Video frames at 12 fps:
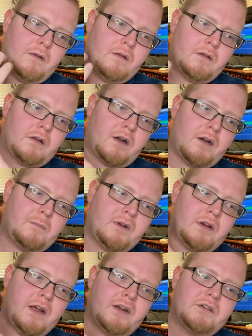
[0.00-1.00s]
carbon,
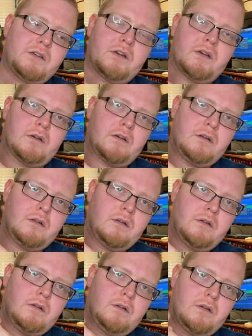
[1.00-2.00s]
hydrogen,
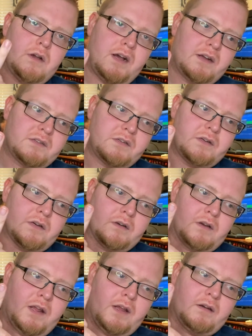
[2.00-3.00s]
oxygen,
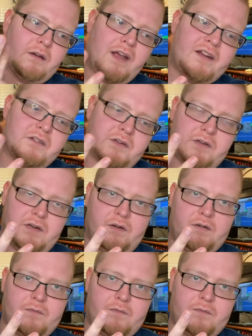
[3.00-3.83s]
and nitrogen,